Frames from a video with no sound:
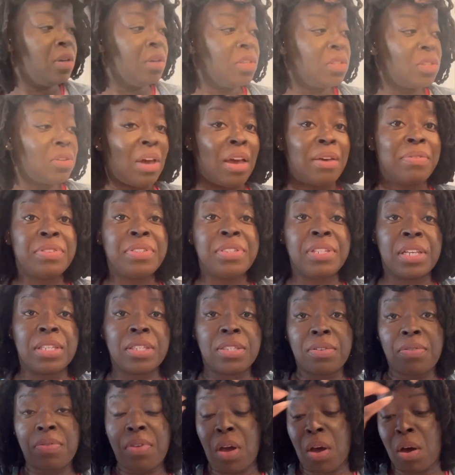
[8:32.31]
So I have 6
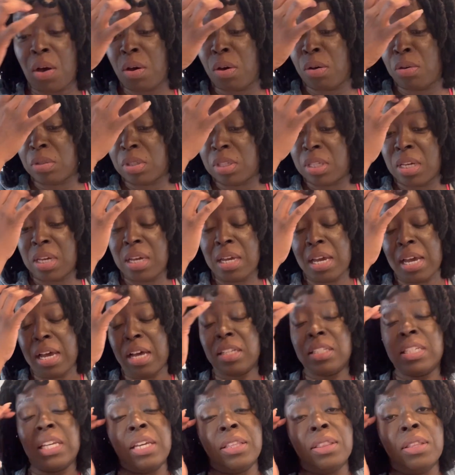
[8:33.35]
of those. I'll
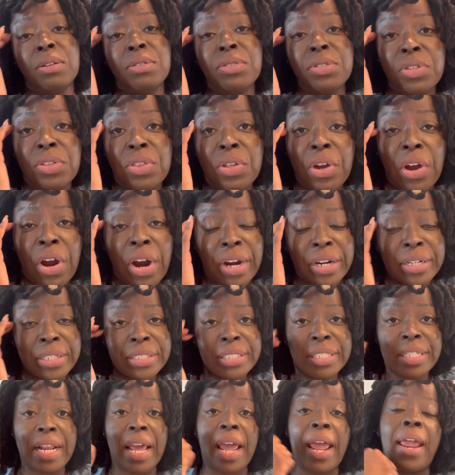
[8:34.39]
take those to the garden
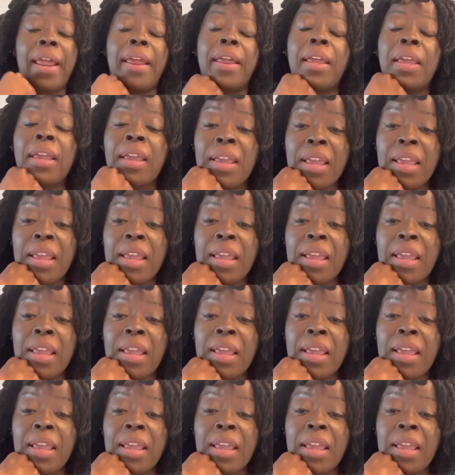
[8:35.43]
today,